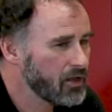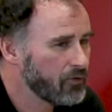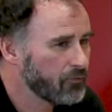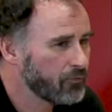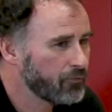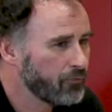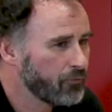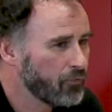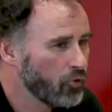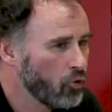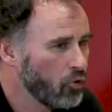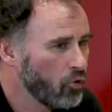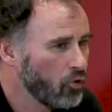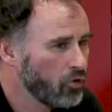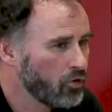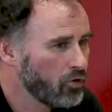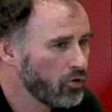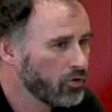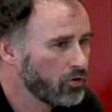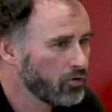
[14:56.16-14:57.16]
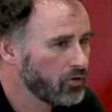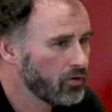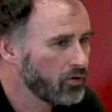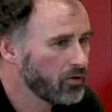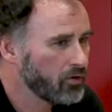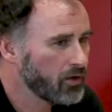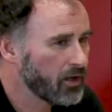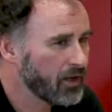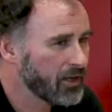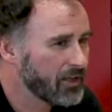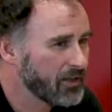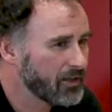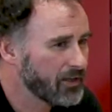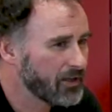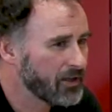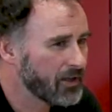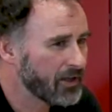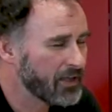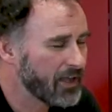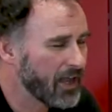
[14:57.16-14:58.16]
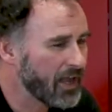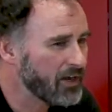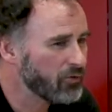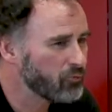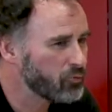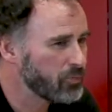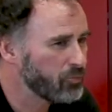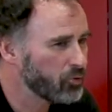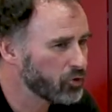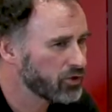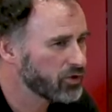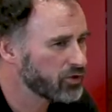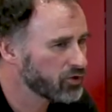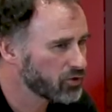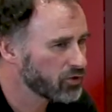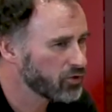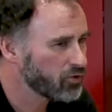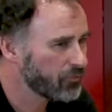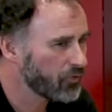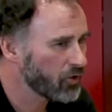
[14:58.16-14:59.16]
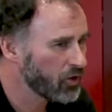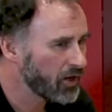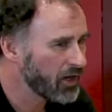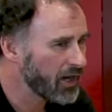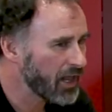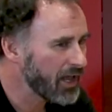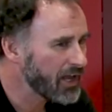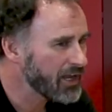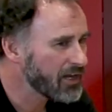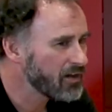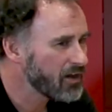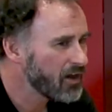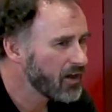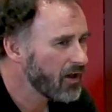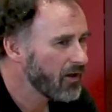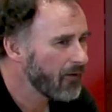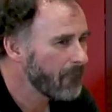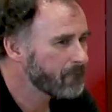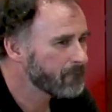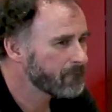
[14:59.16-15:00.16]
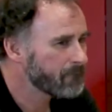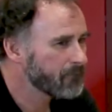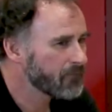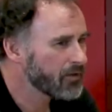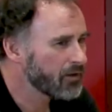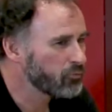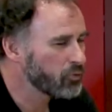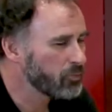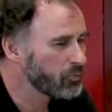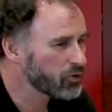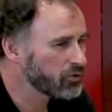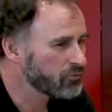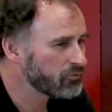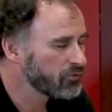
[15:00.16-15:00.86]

for, again, if we put the stuff online, if we put the